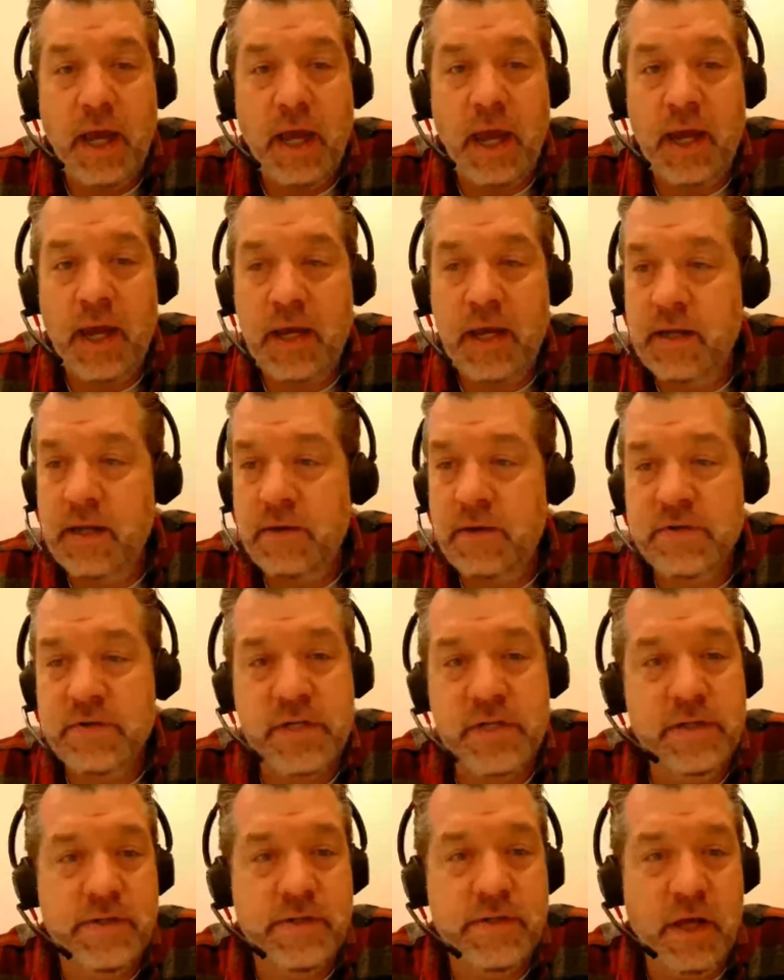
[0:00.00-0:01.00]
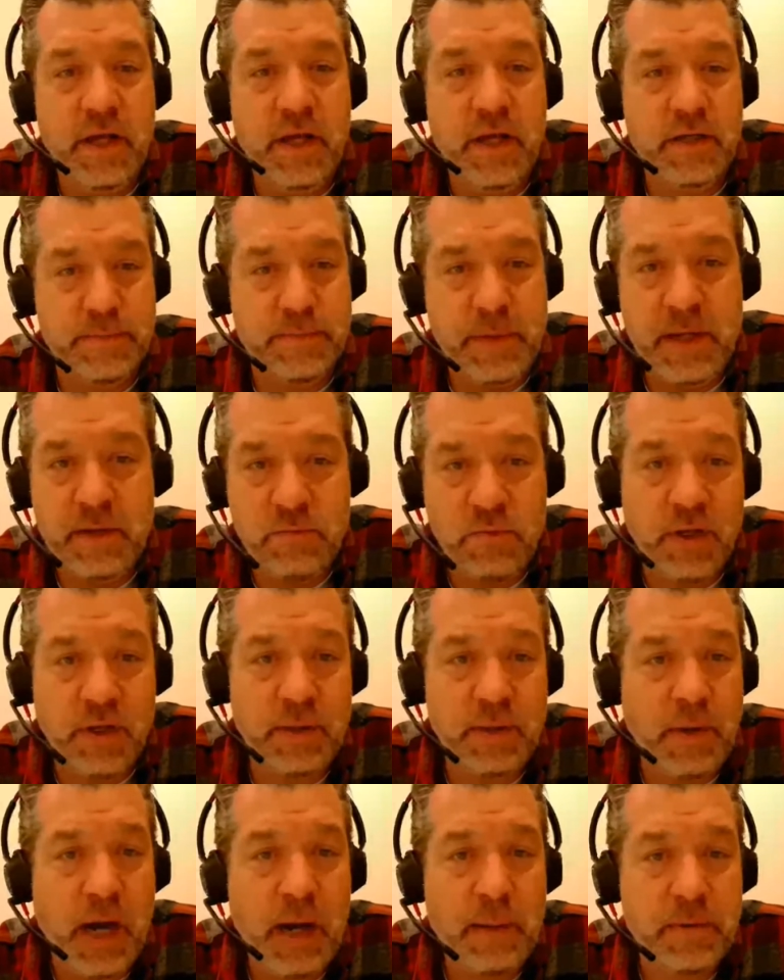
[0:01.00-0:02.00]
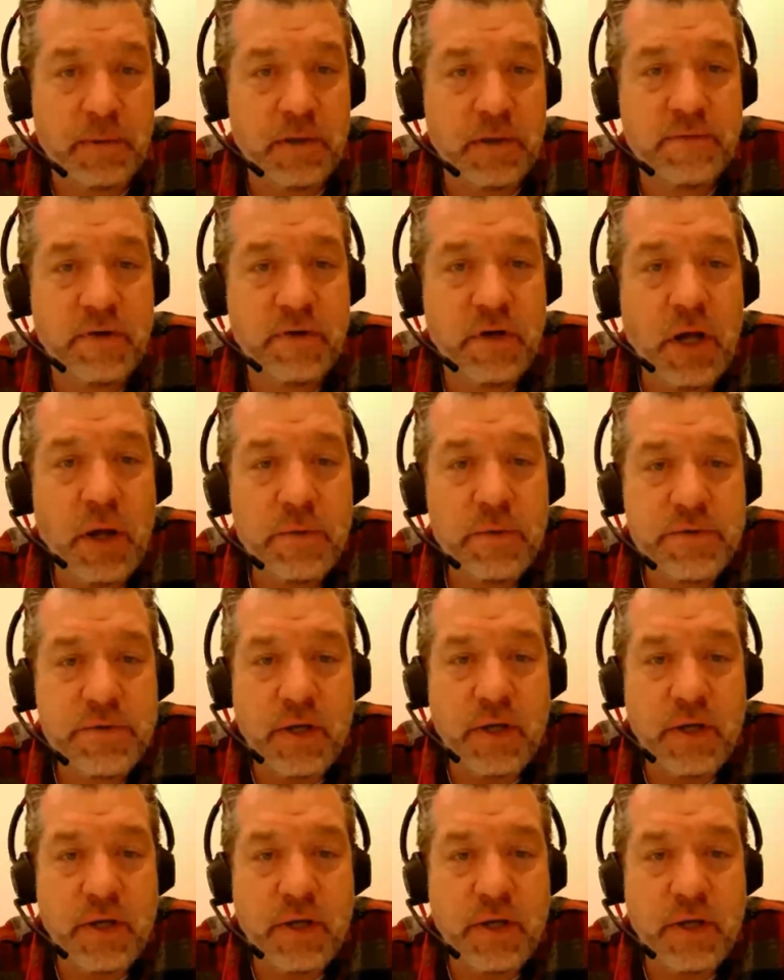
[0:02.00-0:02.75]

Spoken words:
And ever since then, it's been really popular for ghost